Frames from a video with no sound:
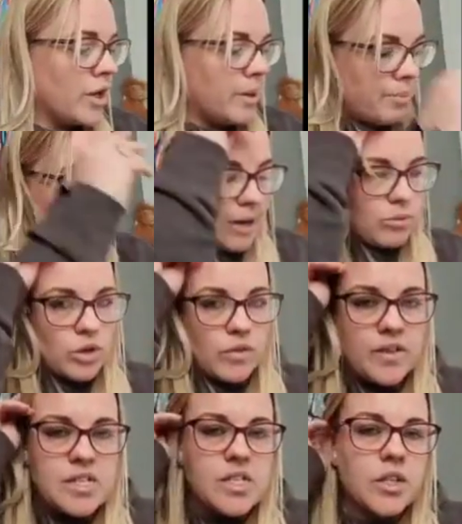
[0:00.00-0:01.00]
about
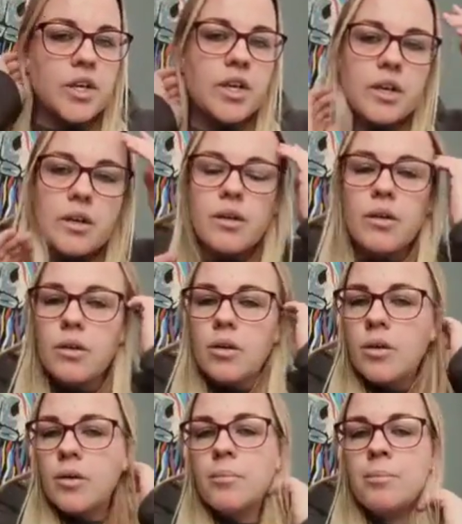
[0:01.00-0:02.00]
obviously
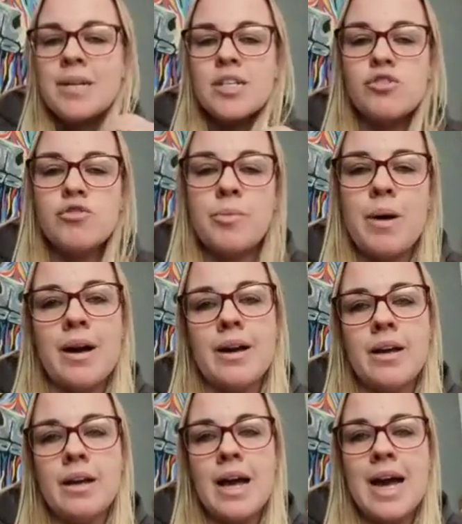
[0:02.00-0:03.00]
mystery
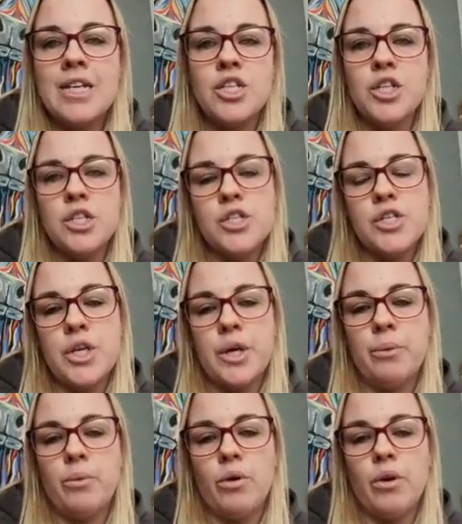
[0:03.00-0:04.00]
bag ideas too.